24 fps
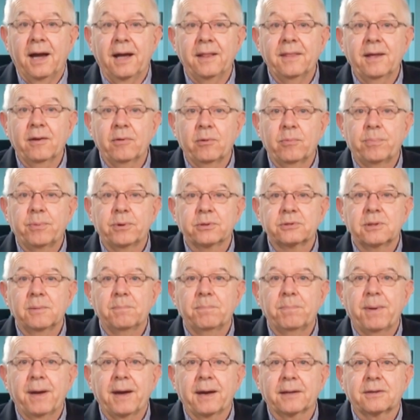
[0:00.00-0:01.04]
and that will push
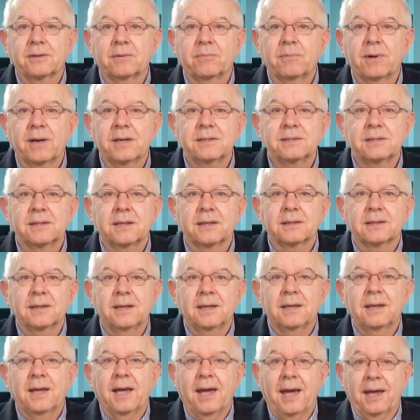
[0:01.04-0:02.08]
them back to raising it
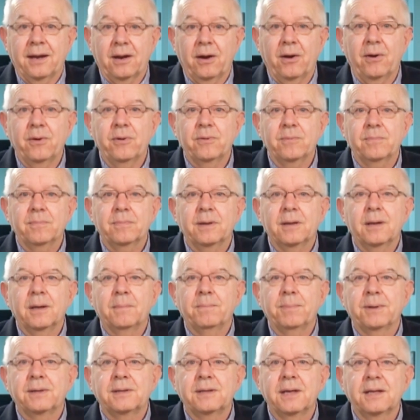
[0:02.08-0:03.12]
at home,
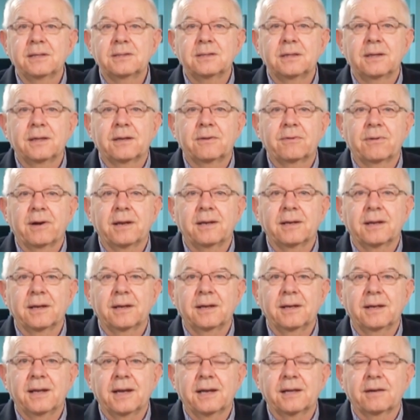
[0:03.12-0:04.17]
potentially creating
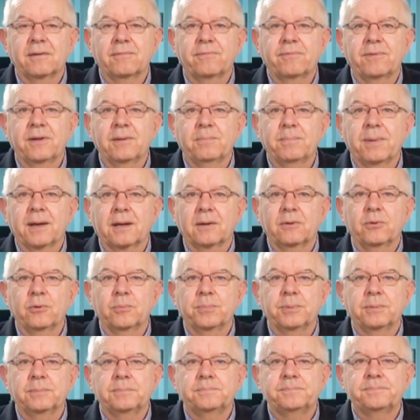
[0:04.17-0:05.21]
a negative feedback
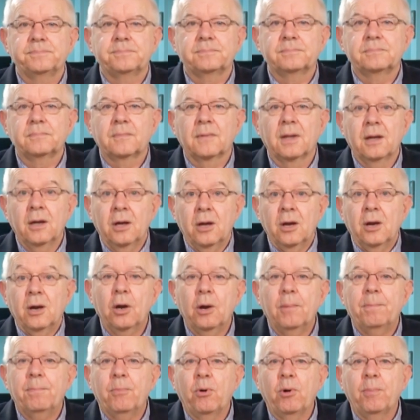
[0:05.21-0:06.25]
loop.
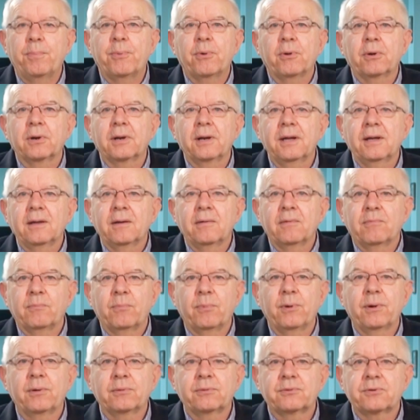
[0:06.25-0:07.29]
More broadly,
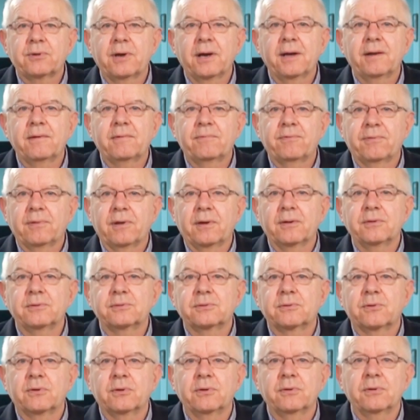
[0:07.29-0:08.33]
world trade
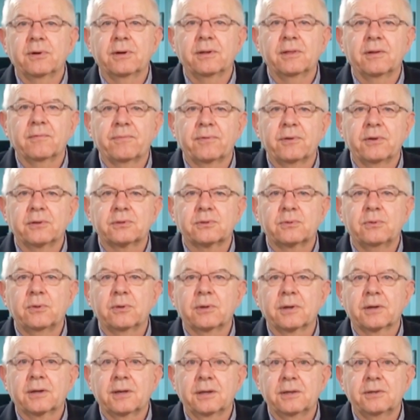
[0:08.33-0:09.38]
flows grew in the first
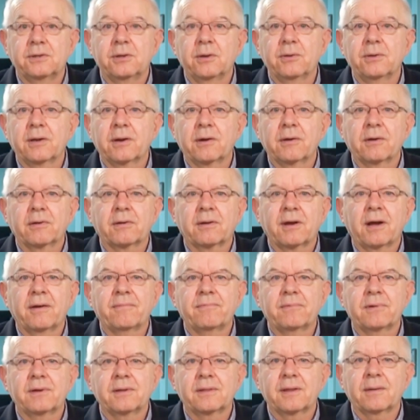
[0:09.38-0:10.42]
quarter, continuing a
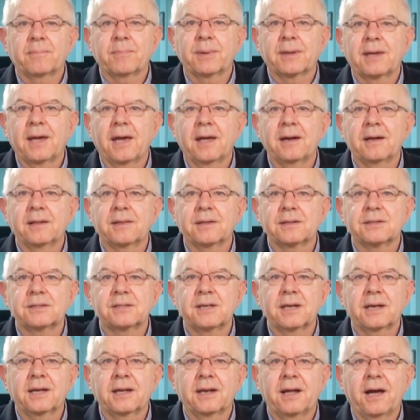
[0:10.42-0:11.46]
recovery that began in the
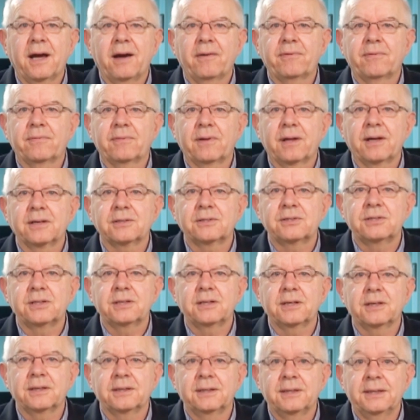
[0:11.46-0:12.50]
second half of last
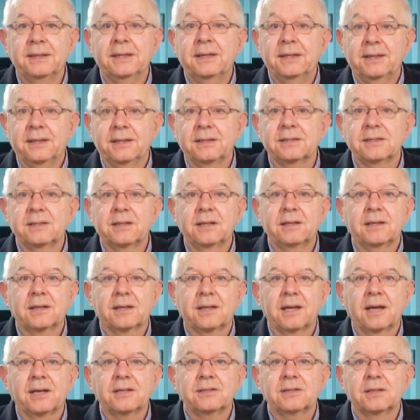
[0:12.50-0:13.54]
year. It's an
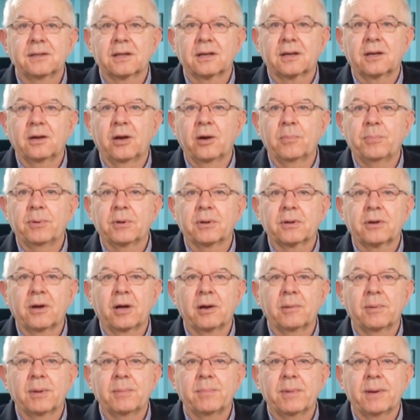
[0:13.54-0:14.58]
indication that the global
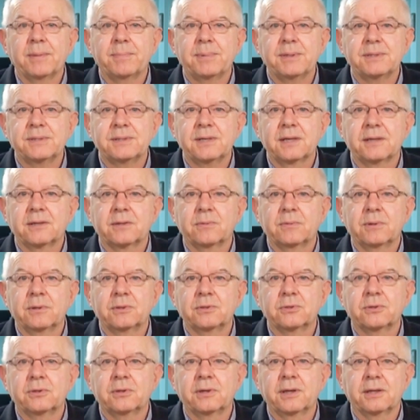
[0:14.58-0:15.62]
economy may be set to
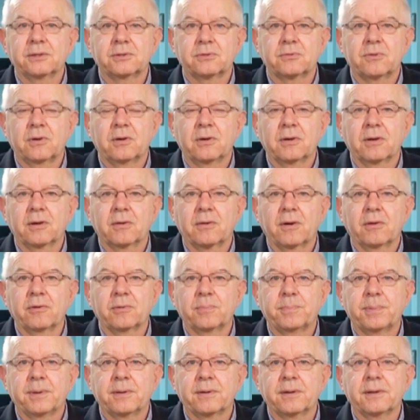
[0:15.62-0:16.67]
enjoy a stronger
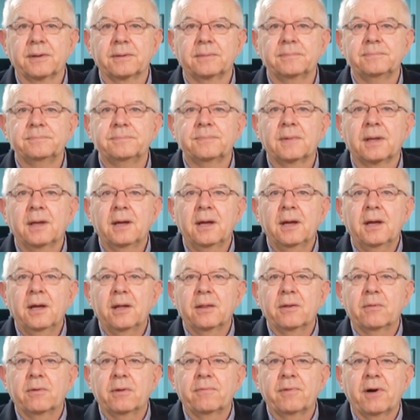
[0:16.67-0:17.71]
growth period.
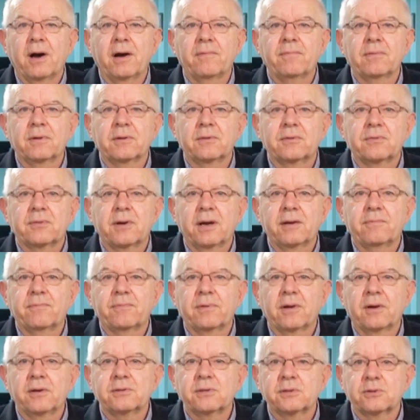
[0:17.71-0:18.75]
The revival in trade
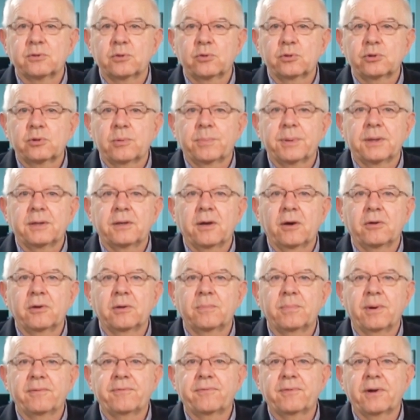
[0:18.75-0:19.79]
flows has also been
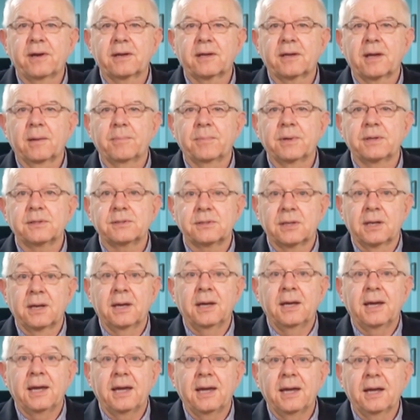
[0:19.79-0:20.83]
noted by freight companies.
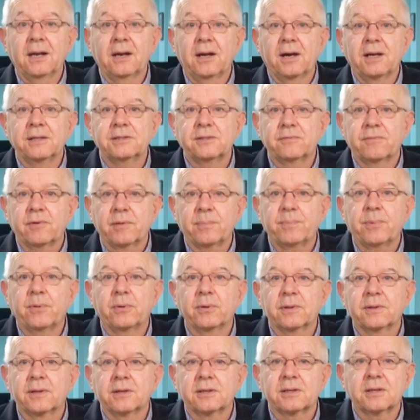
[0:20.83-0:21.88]
Airlines have
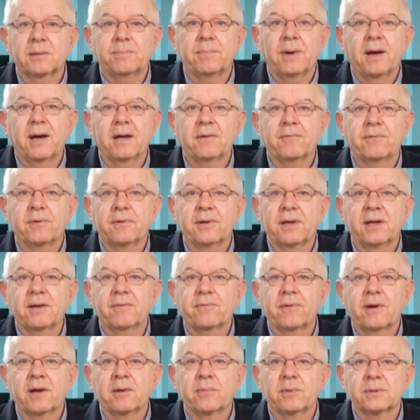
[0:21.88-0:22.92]
reported that demand for air
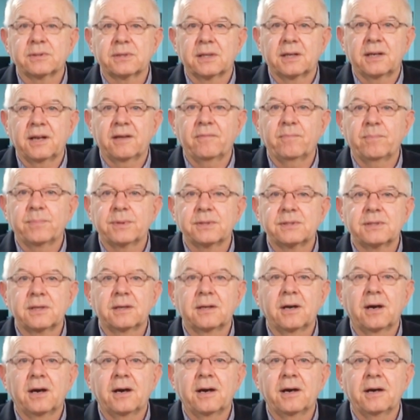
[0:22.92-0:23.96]
freight was
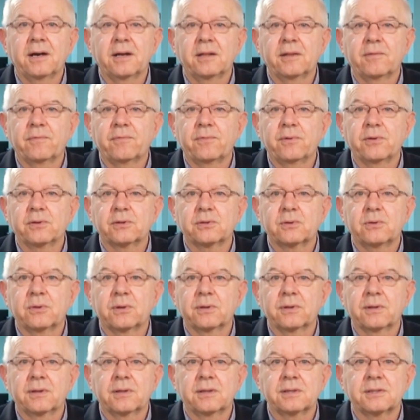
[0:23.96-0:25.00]
11% higher in the first
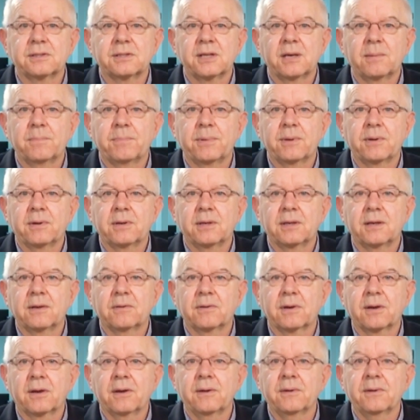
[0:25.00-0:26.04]
quarter than the same period a
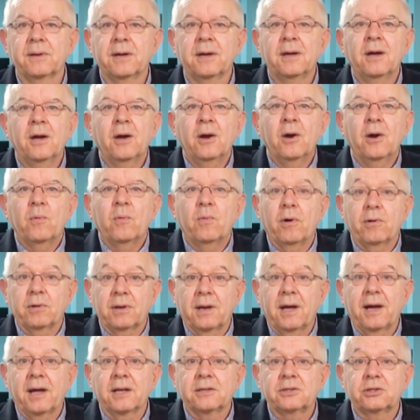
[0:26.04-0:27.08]
year ago, while
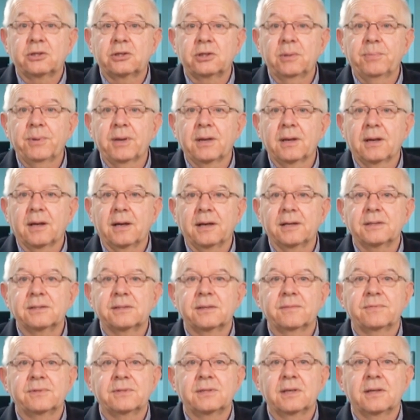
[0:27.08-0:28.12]
large shipping
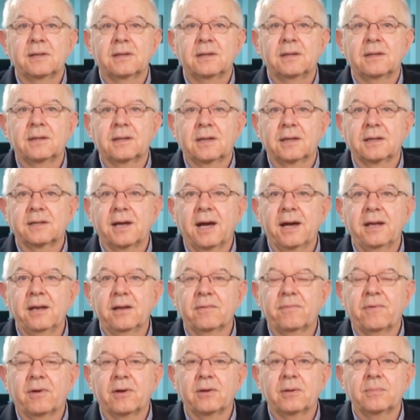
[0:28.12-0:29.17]
lines have said
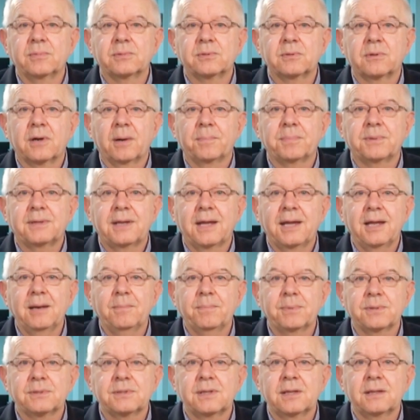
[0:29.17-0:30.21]
container volumes are up
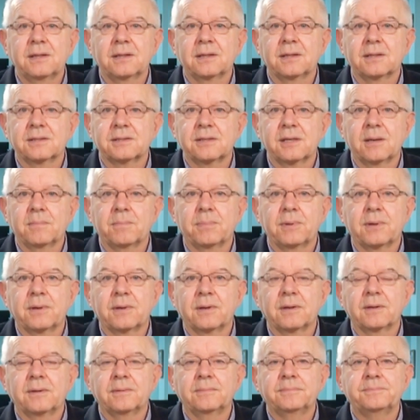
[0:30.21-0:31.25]
10% in the same
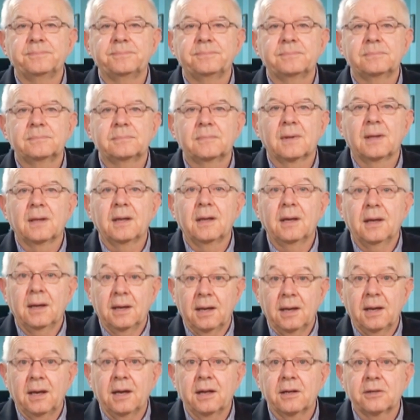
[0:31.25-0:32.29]
period.
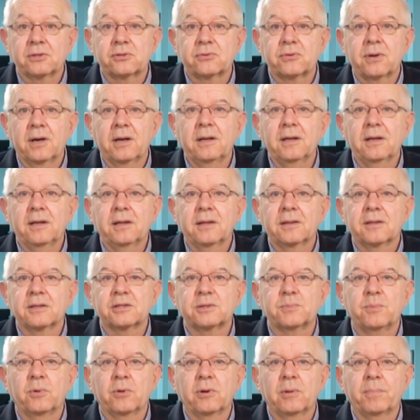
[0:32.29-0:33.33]
In Australia, the
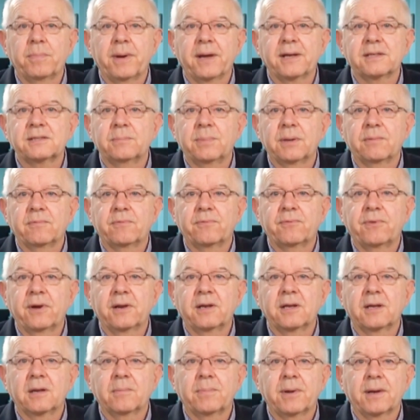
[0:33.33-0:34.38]
smaller banks have been
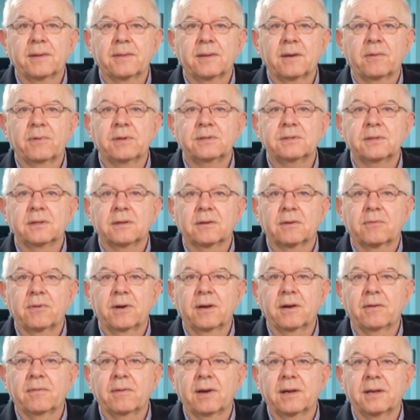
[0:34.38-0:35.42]
fretting about their recent
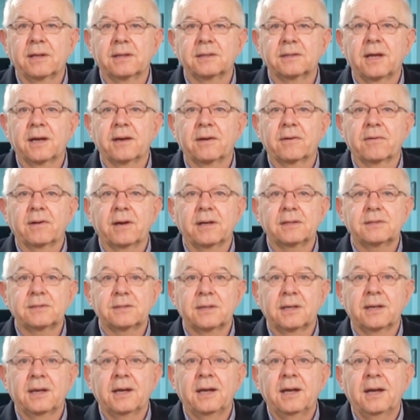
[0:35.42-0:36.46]
credit rating
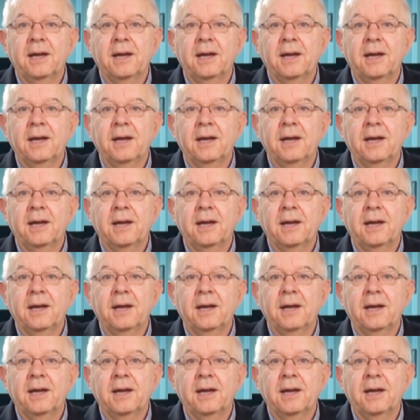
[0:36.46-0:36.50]
downgrades,